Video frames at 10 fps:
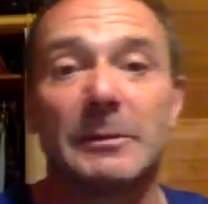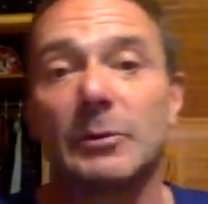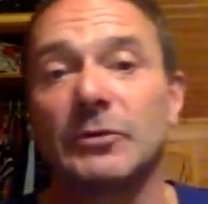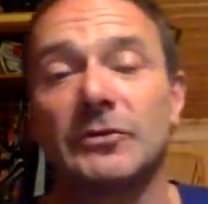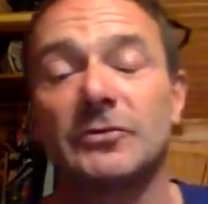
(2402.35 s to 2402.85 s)
It
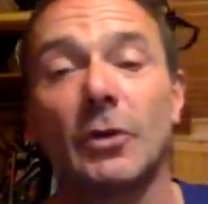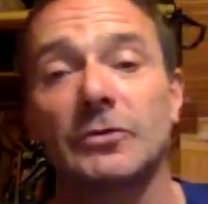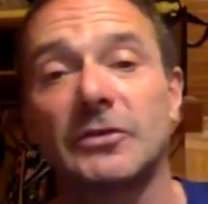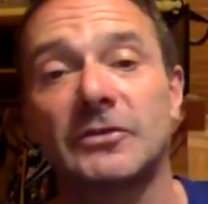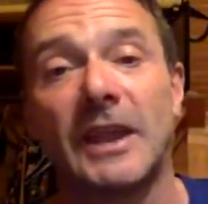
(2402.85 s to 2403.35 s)
was
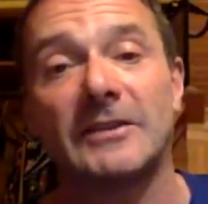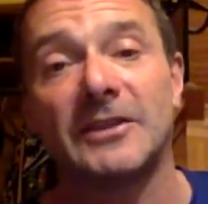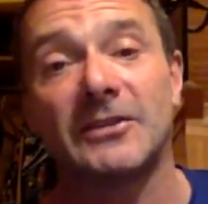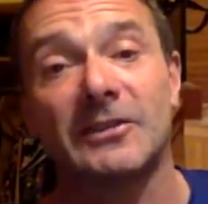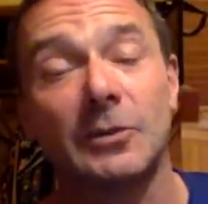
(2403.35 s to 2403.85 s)
doctors,
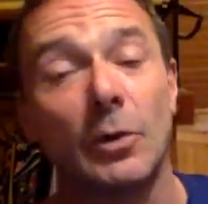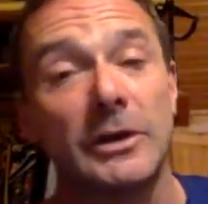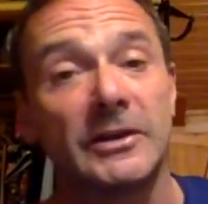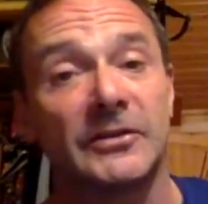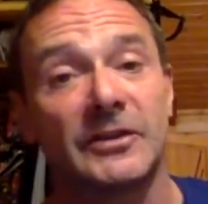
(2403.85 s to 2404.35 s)
dentists,
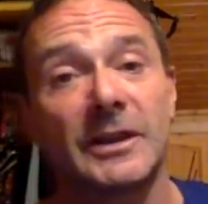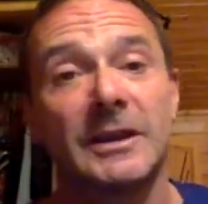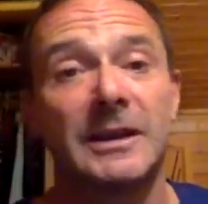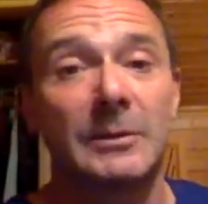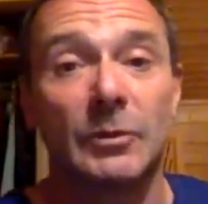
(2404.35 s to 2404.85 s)
lawyers.
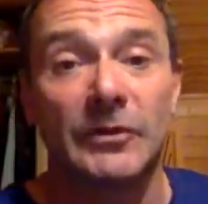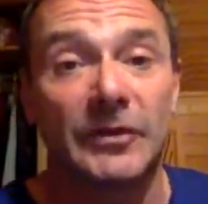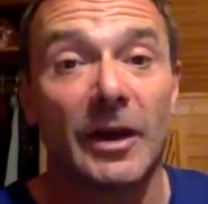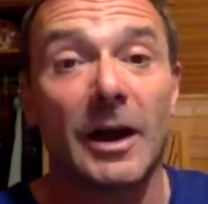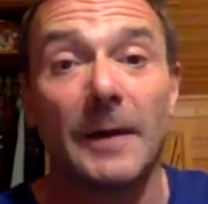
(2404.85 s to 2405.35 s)
It was
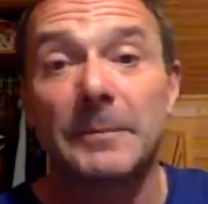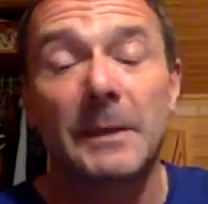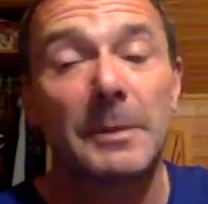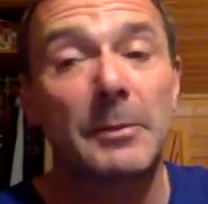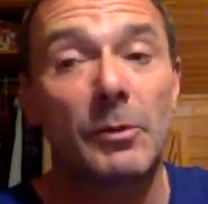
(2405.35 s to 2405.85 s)

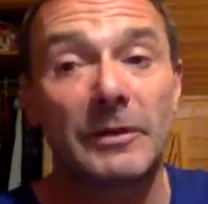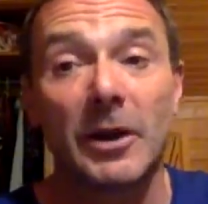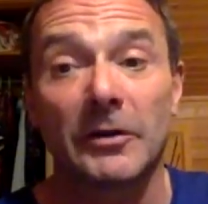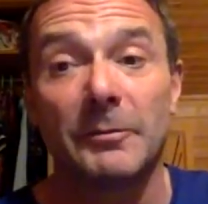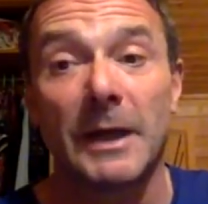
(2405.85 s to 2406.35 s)
people with a
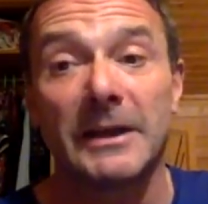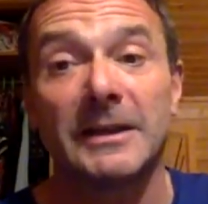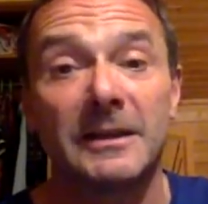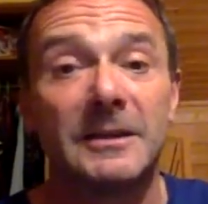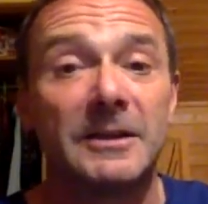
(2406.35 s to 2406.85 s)
lot of
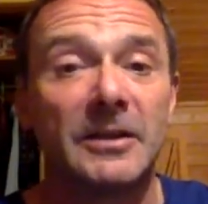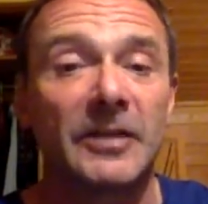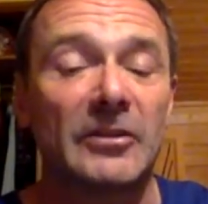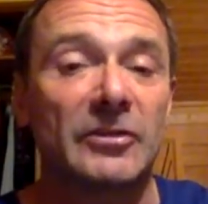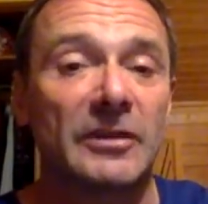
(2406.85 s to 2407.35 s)
money,
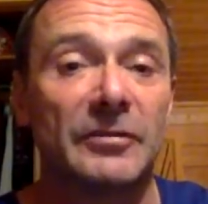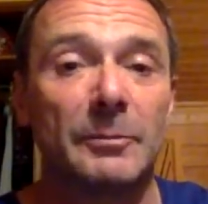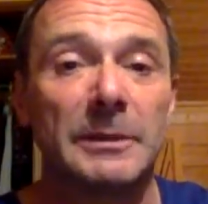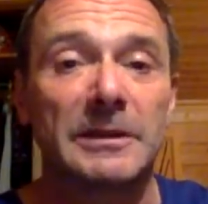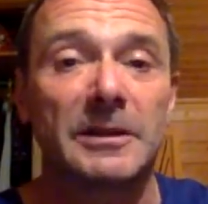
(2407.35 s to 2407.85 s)
essentially from
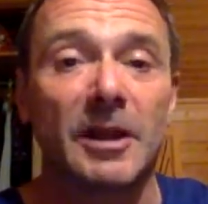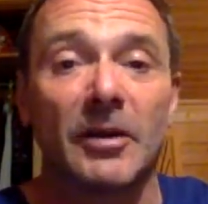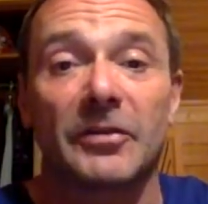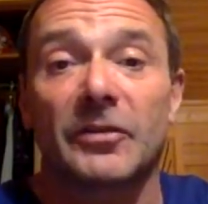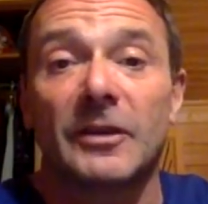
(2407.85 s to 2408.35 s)

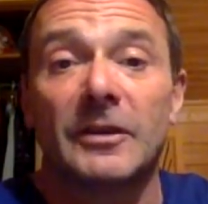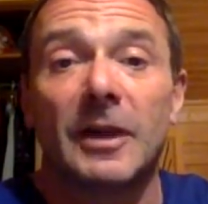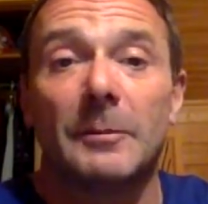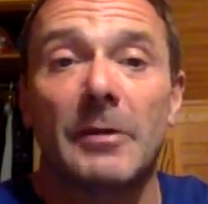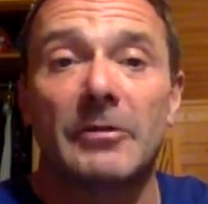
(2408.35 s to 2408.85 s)
middle-class
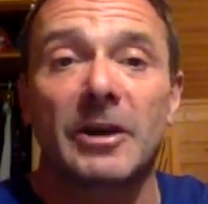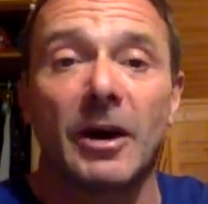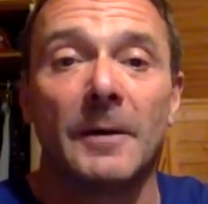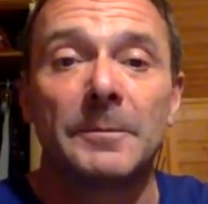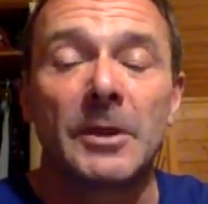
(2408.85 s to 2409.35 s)

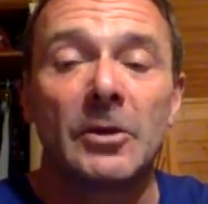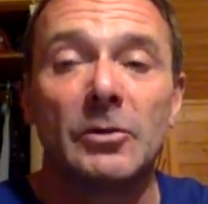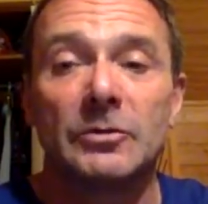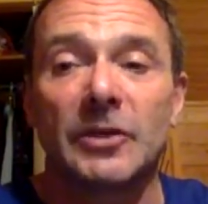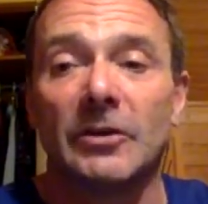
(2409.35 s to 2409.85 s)
America, who
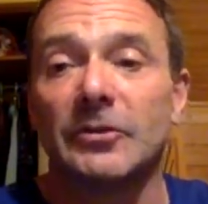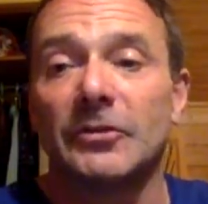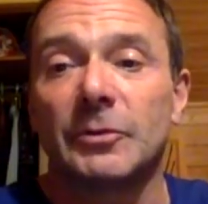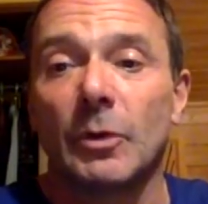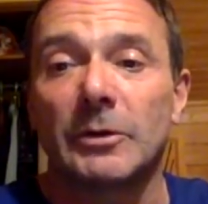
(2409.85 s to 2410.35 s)
were turned on
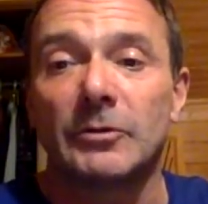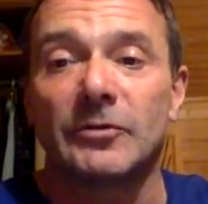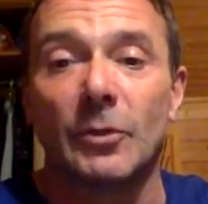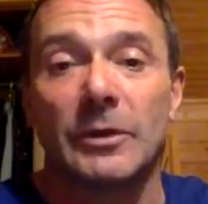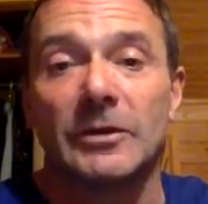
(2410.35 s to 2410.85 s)
to what he was
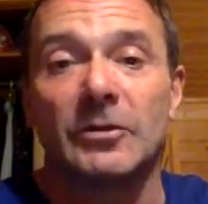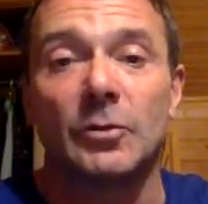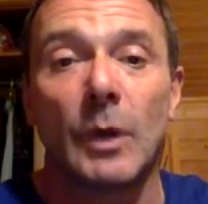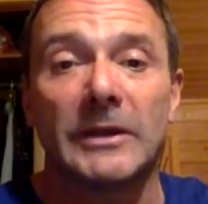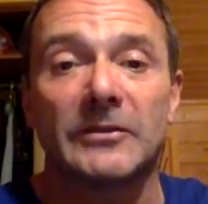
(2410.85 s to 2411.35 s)
doing and who
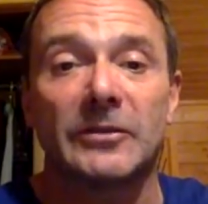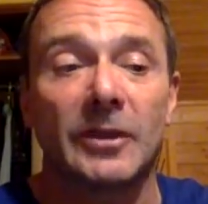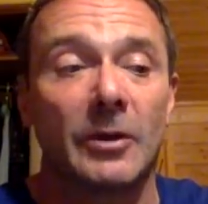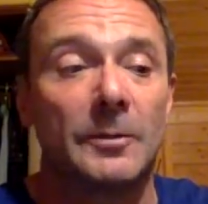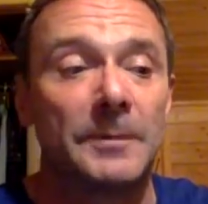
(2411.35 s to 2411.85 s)
went, you
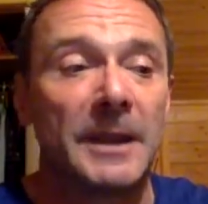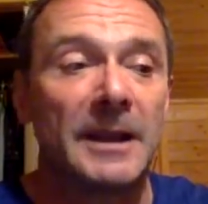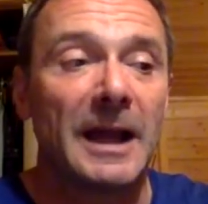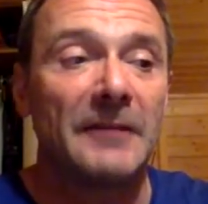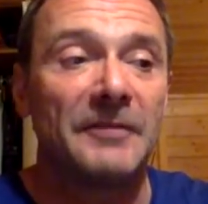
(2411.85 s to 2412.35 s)
know.
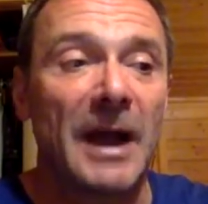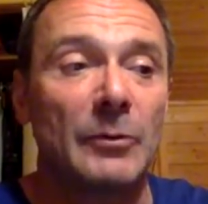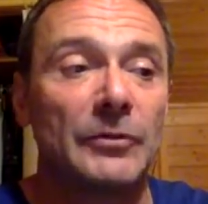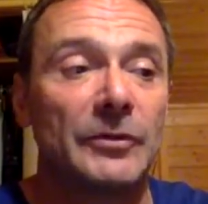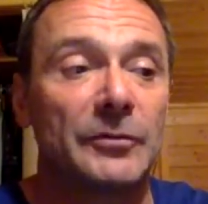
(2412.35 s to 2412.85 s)
And that
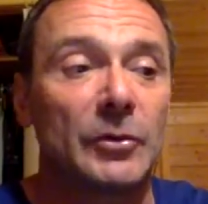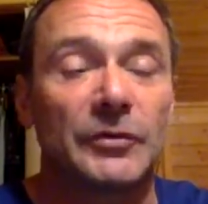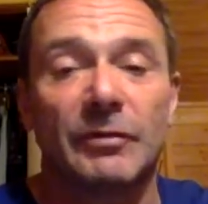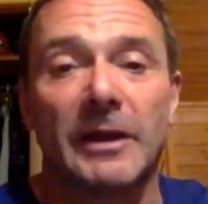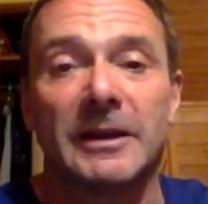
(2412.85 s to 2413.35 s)
was, of course,
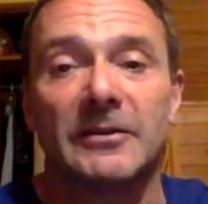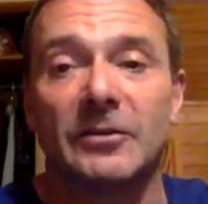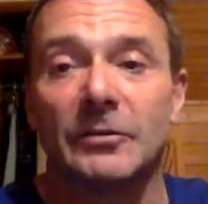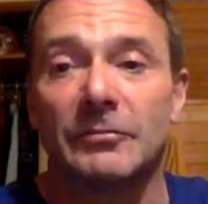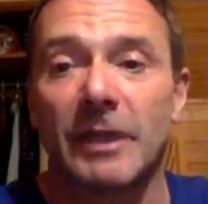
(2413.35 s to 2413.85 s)
threatening
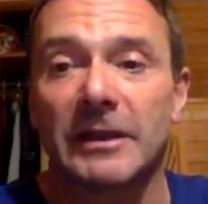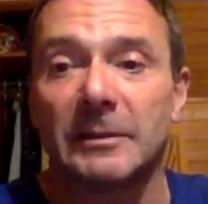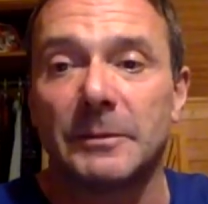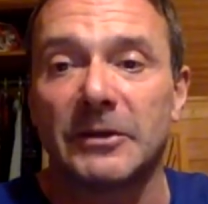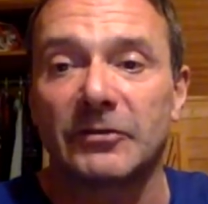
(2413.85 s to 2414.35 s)
to the Reagan
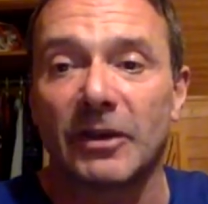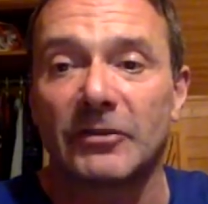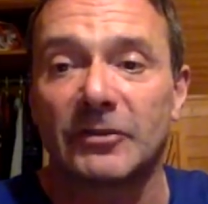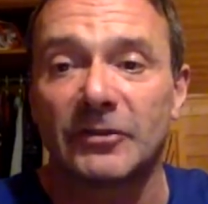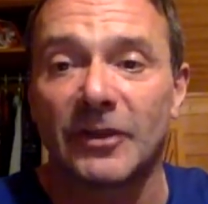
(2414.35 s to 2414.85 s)

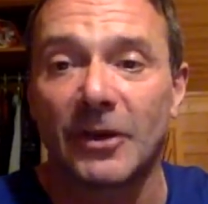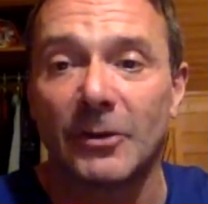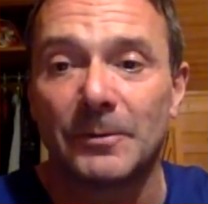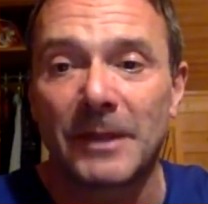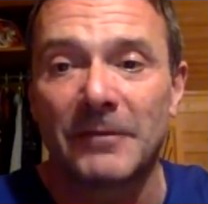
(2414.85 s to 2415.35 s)
administration.
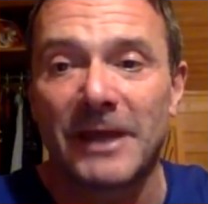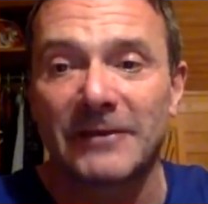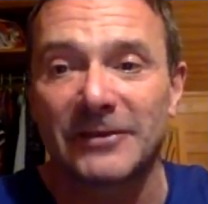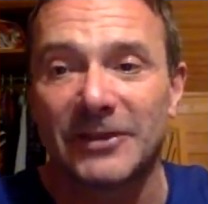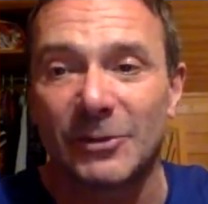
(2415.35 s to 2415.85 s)
So they had
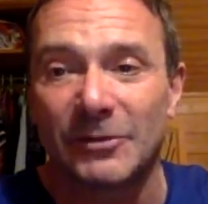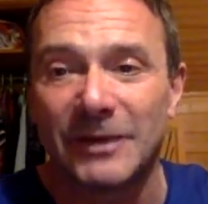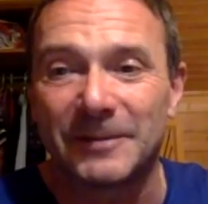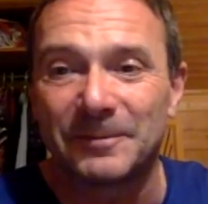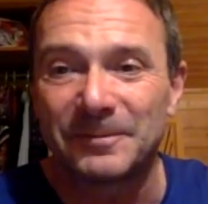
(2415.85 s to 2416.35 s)
to deal with it.